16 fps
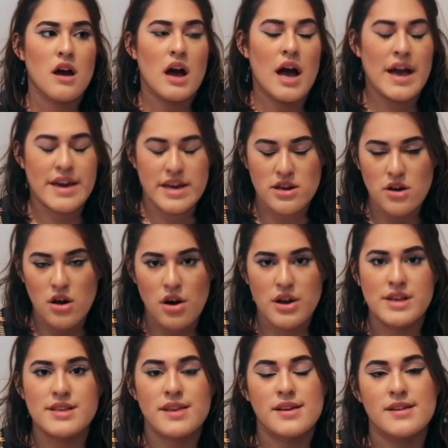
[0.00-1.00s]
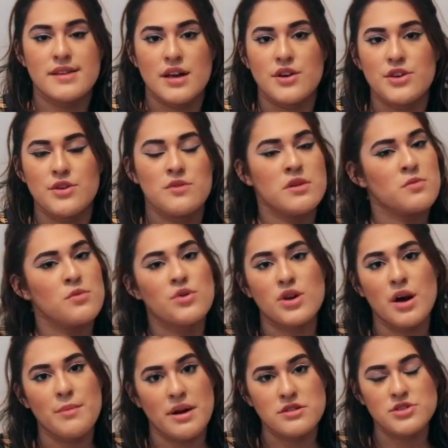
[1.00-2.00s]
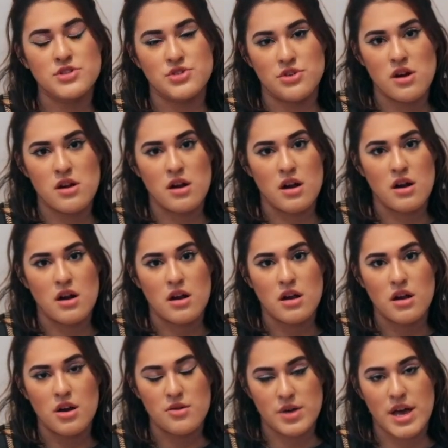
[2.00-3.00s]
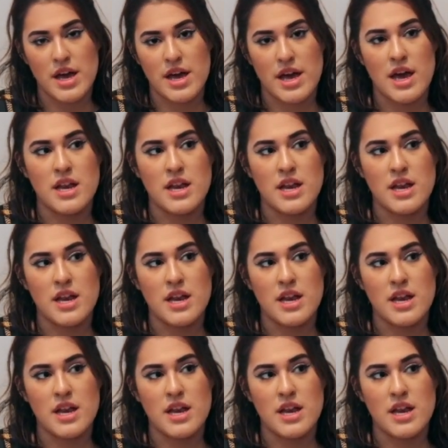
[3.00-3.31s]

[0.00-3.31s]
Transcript: I can honestly tell you, you will come out stronger, okay?